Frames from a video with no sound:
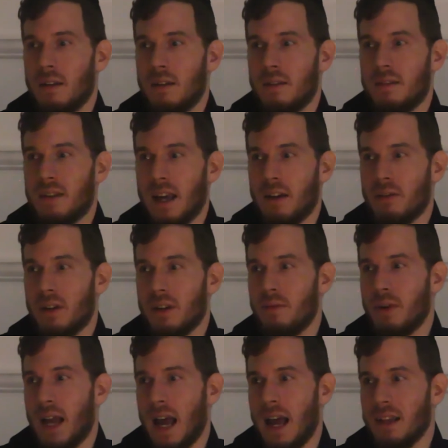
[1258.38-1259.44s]
sacred
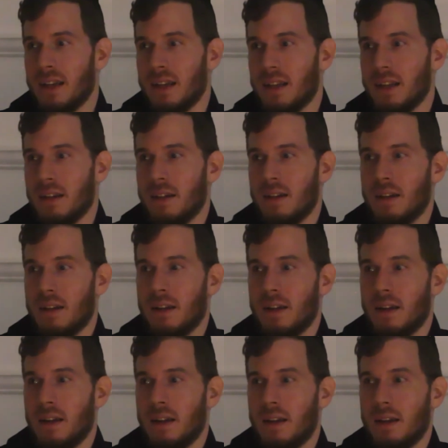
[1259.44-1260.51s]
reality
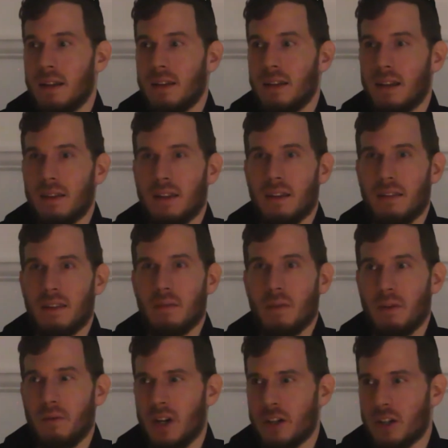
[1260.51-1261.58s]
that needs to
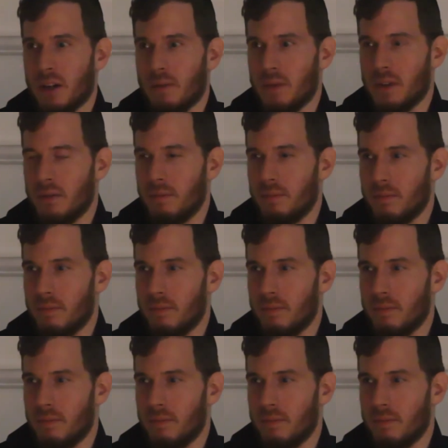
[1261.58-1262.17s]
be worshipped.